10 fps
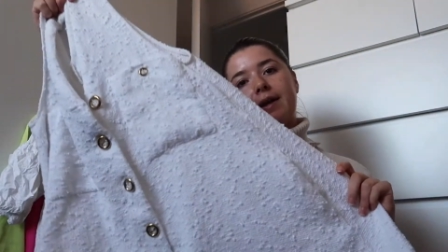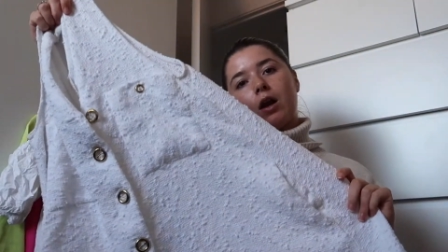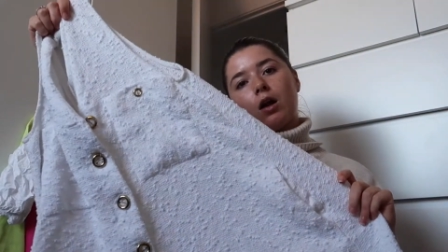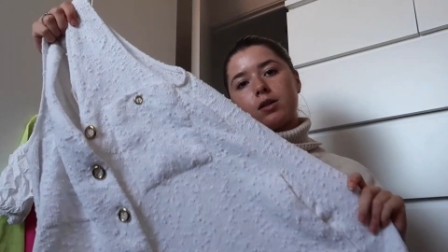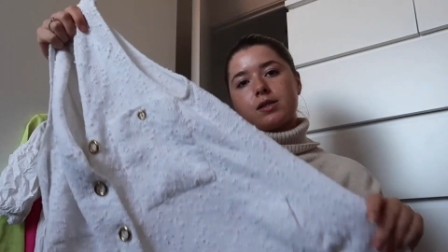
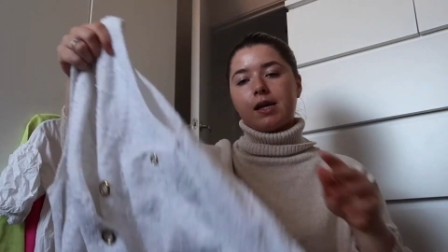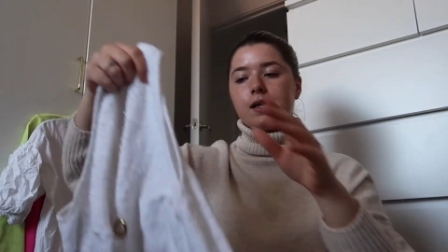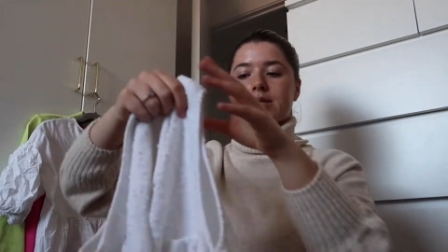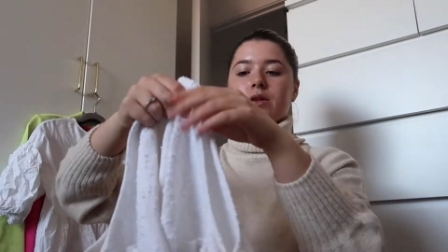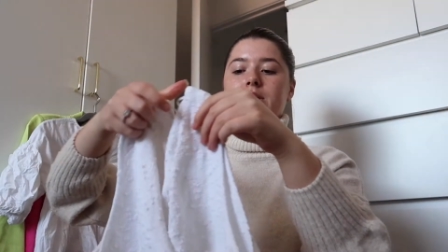classy,
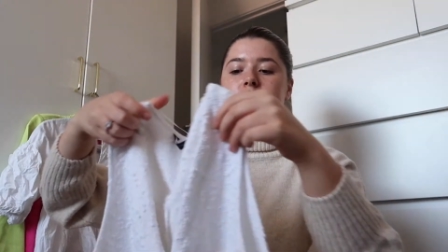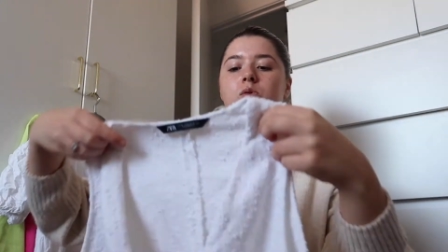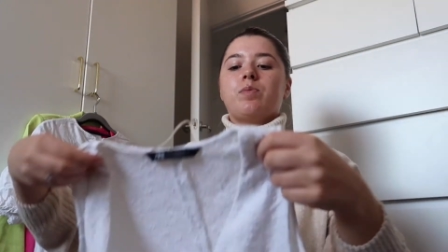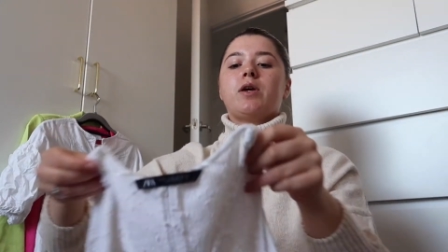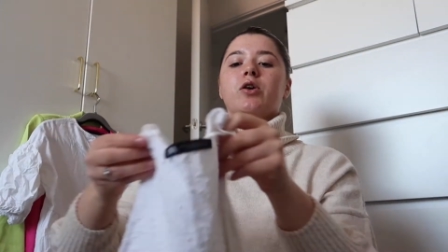so this
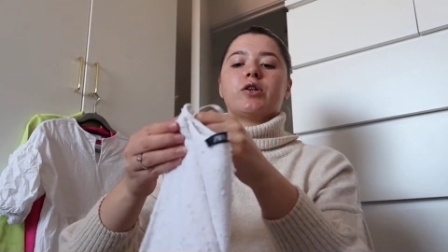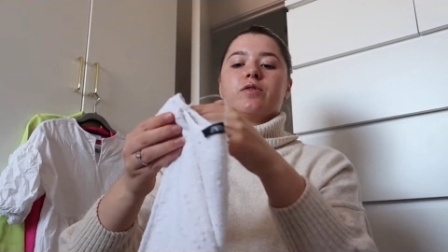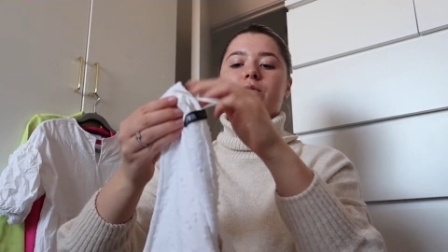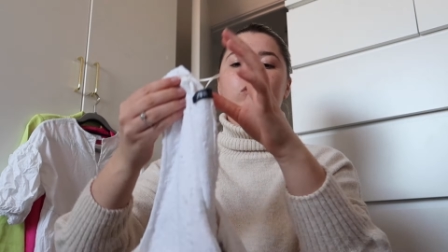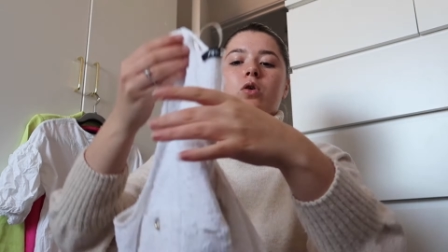would be good
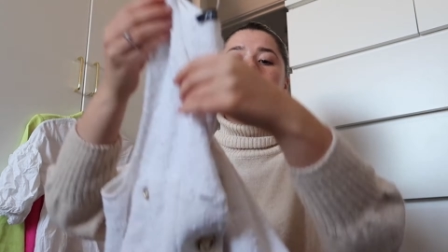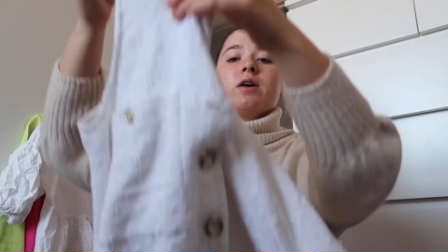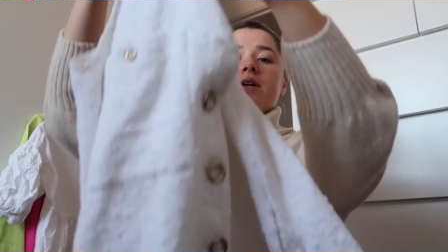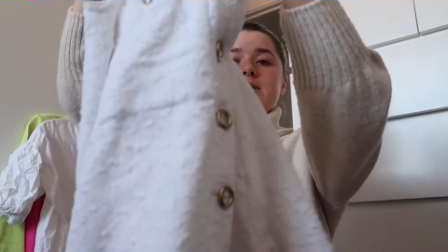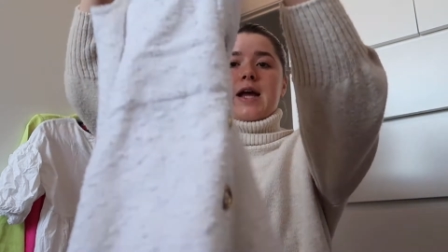for
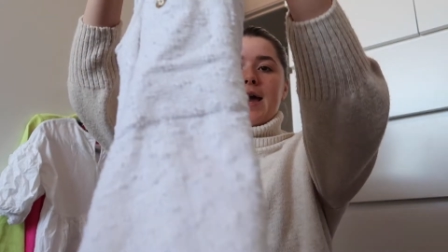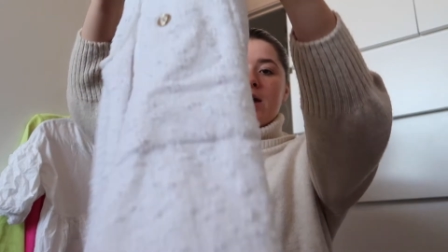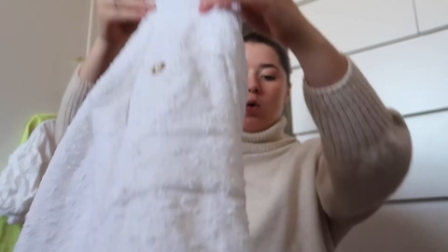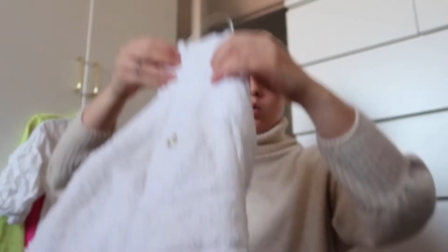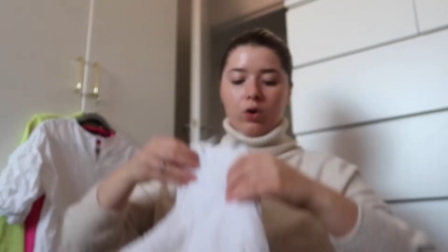
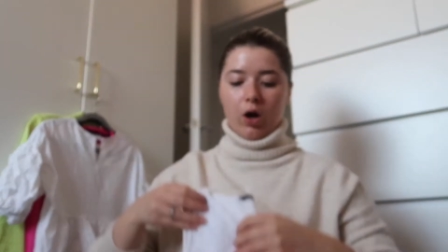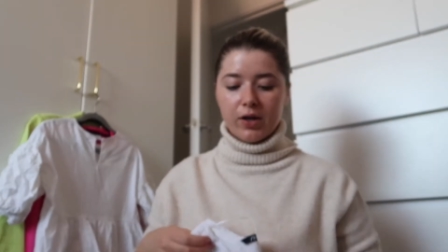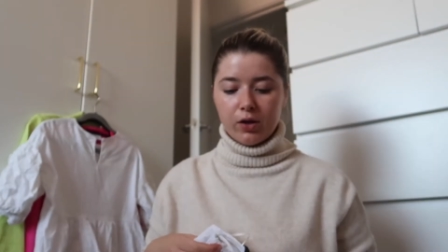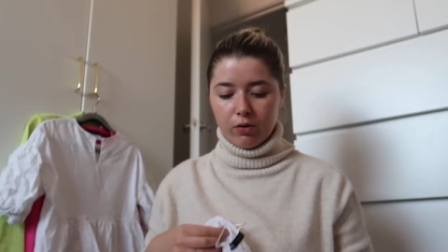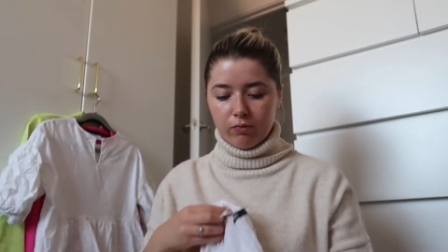day or
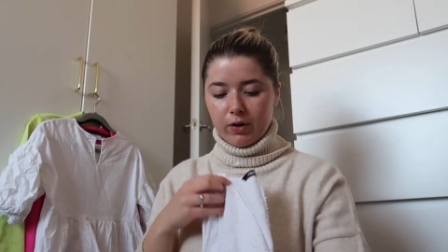night. You can